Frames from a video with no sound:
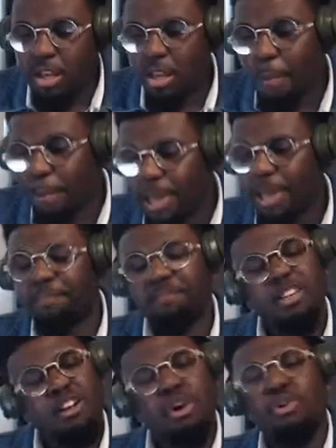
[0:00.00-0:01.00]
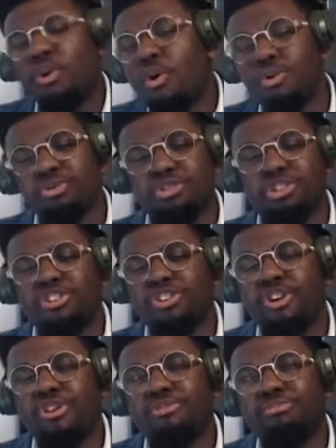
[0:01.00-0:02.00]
But you know, going through the show.